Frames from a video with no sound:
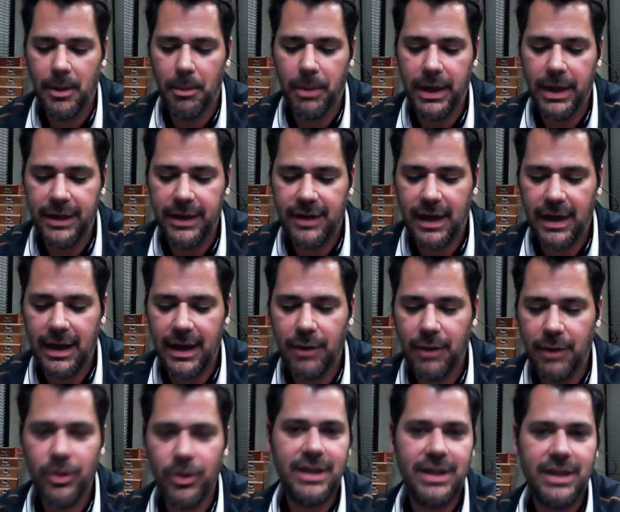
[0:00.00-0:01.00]
but uh,
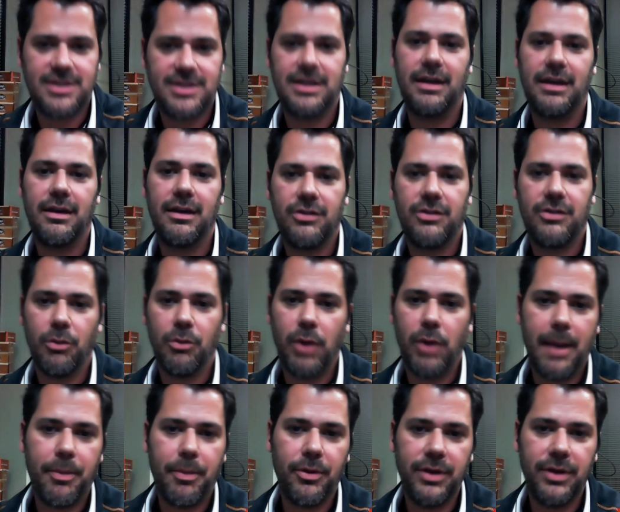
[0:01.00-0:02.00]
it really sings. The
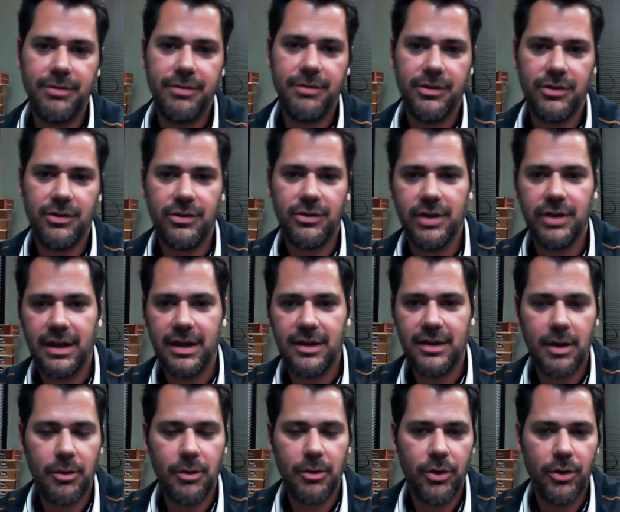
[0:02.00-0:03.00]
wrapper leaf is a select
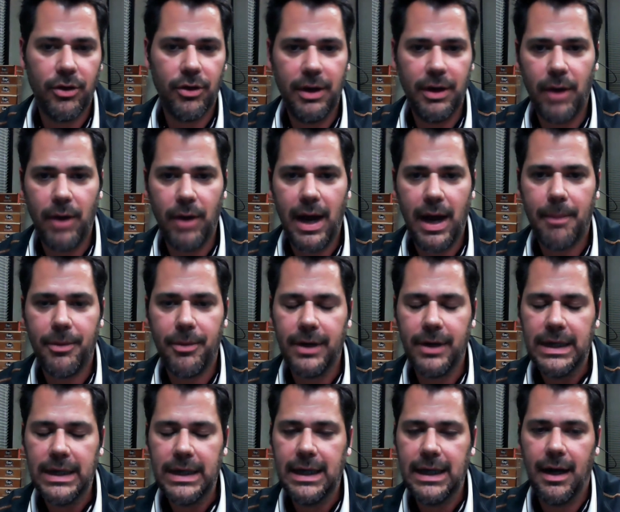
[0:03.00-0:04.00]
Ecuadorian
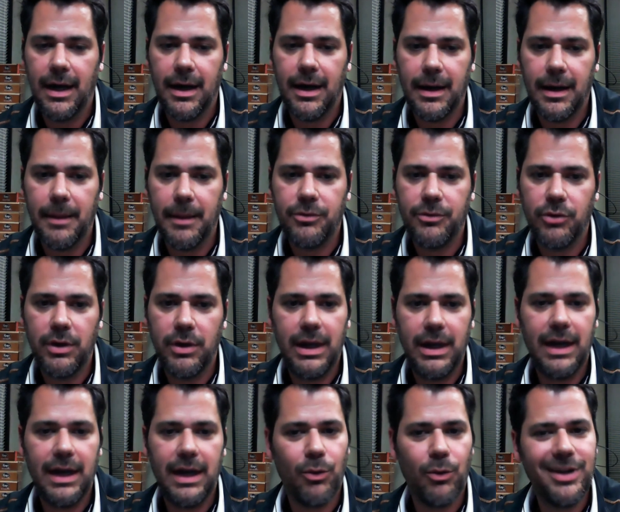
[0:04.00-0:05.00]
wrapper, um, so it,
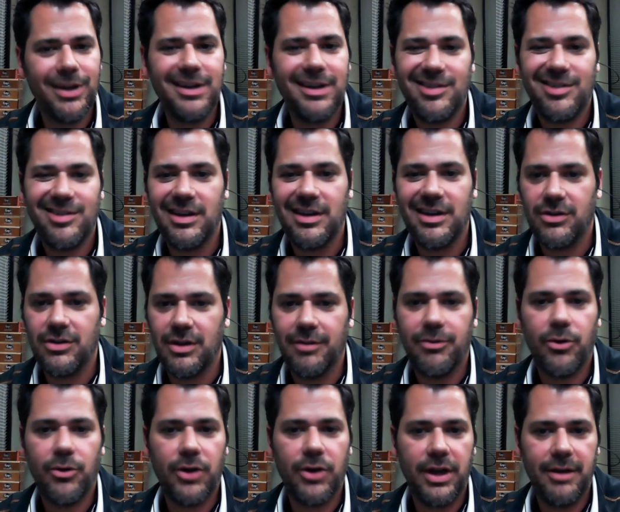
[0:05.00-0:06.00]
and it really sings in the
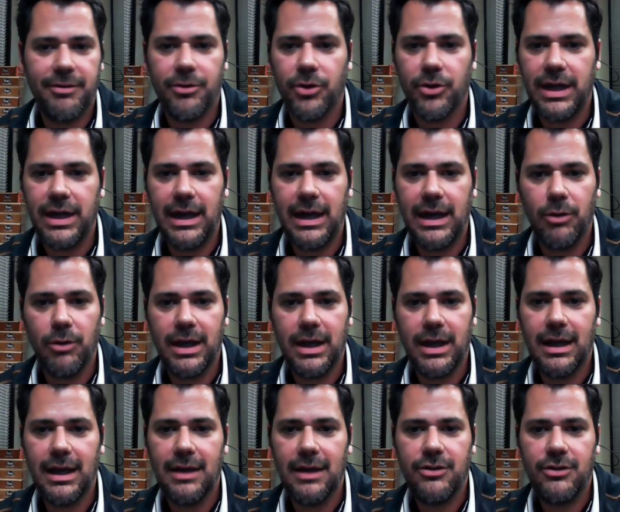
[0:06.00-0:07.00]
forty to forty-eight ring
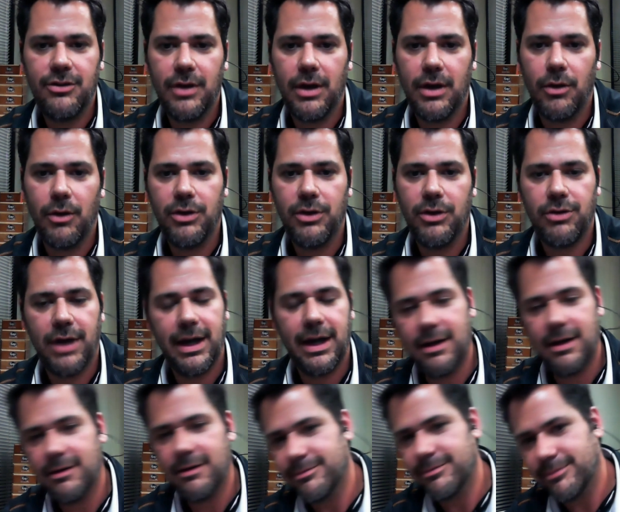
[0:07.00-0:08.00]
gauge. You know, we tried
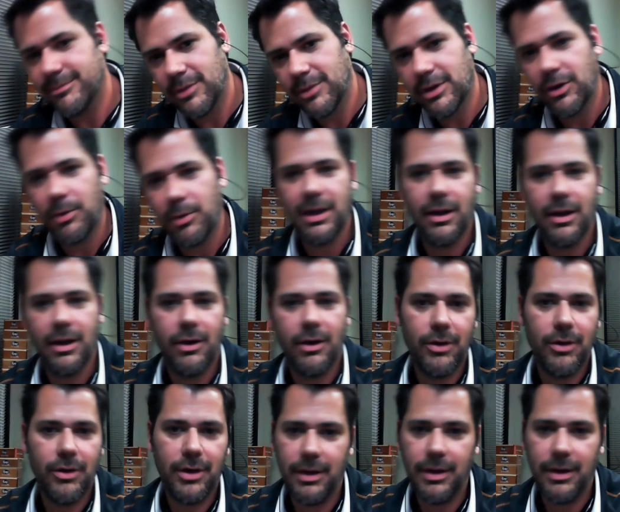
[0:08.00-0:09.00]
it in a little bit
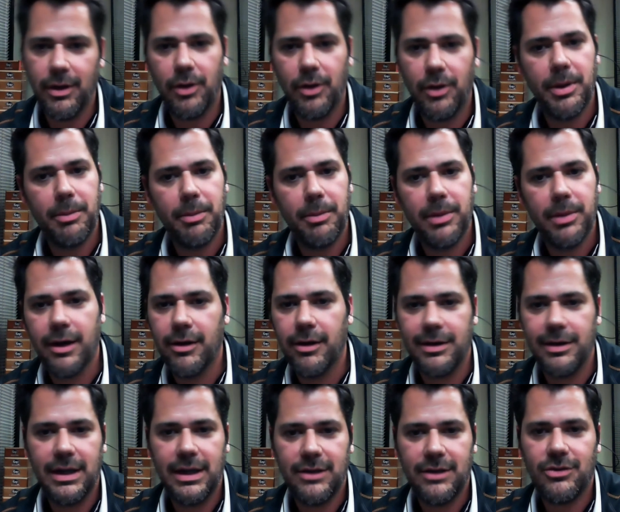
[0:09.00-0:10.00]
lower and a little bit bigger,
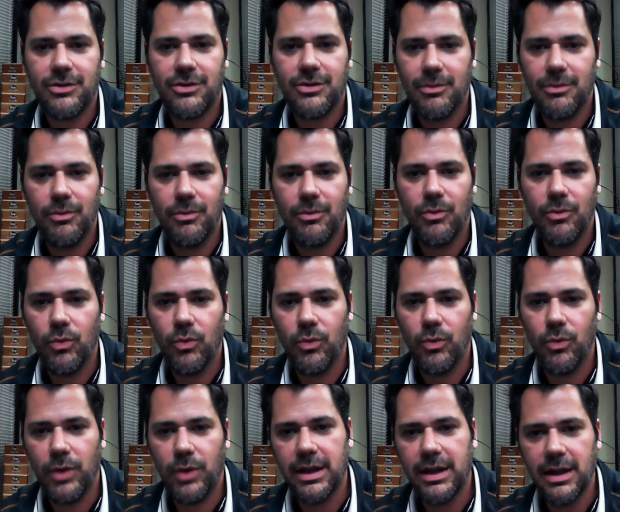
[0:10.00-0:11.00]
and it's it
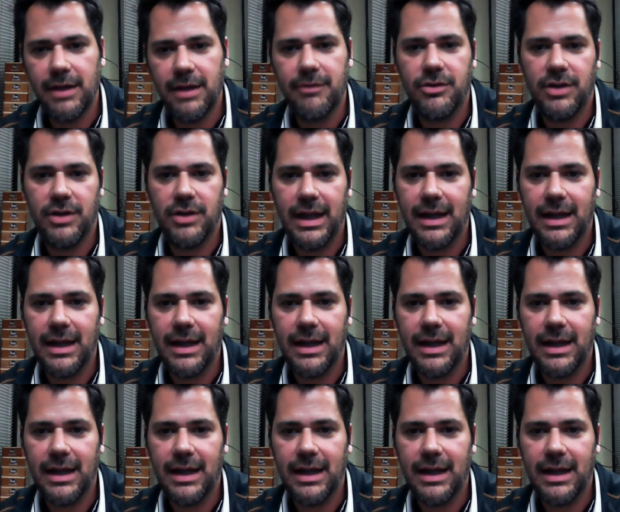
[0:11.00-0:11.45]
really lives in